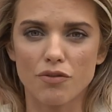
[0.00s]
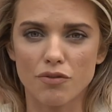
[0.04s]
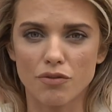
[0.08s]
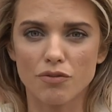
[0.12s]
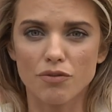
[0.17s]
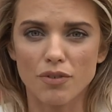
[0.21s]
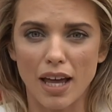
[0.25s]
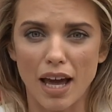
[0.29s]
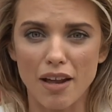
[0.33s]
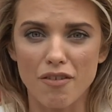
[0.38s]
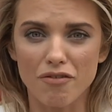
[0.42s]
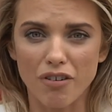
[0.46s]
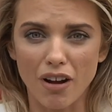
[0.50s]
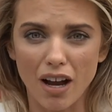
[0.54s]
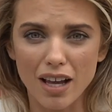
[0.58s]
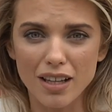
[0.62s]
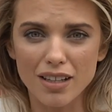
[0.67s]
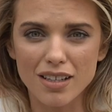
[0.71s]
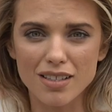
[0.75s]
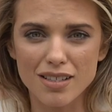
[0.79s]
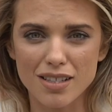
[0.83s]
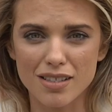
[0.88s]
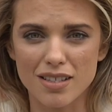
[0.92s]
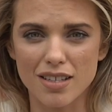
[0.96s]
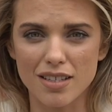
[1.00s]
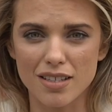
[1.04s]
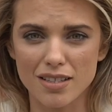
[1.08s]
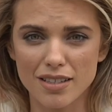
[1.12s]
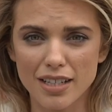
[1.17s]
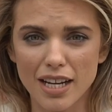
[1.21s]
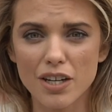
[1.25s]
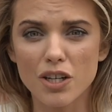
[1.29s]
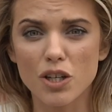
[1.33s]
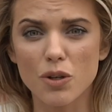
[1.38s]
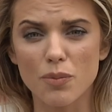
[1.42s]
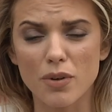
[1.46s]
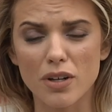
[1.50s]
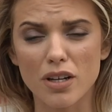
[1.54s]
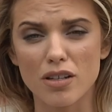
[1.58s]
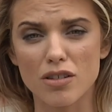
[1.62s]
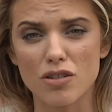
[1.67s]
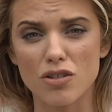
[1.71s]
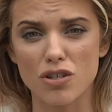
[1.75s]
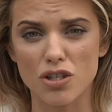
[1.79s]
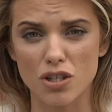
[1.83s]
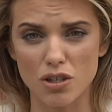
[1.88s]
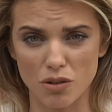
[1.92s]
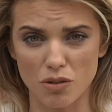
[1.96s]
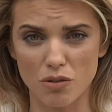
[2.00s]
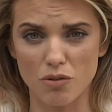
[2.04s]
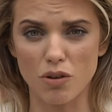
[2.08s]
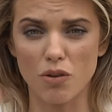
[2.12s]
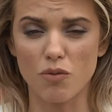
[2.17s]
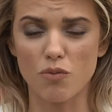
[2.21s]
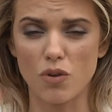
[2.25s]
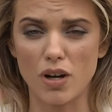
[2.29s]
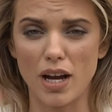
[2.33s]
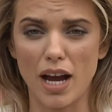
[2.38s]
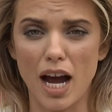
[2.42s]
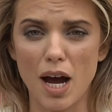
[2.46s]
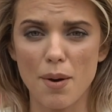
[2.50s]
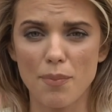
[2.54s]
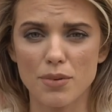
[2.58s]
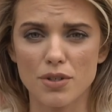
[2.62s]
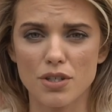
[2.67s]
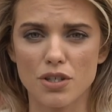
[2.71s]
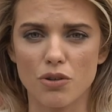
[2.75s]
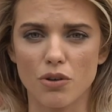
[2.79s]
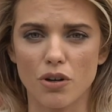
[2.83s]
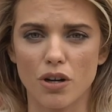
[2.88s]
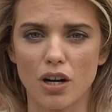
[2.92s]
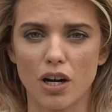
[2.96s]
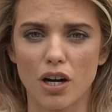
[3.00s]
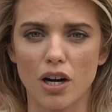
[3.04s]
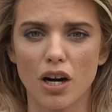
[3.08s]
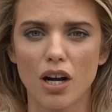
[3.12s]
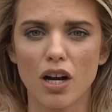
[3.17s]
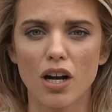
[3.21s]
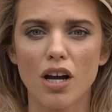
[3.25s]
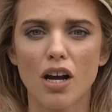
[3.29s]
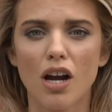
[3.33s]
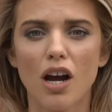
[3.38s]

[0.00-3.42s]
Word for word: of that violence is inside her because she of what happened to her